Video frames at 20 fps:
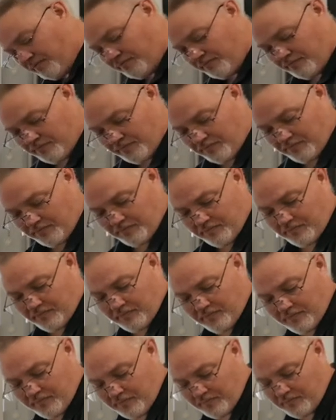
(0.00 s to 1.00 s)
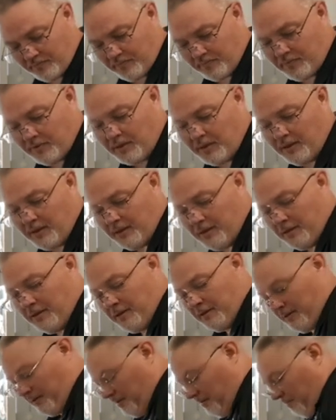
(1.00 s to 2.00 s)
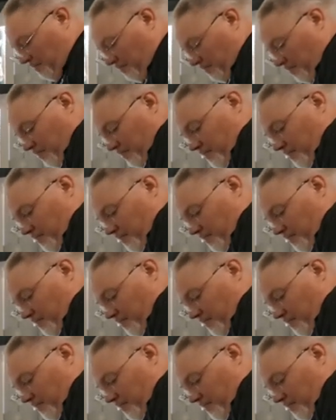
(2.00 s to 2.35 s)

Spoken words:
(silence)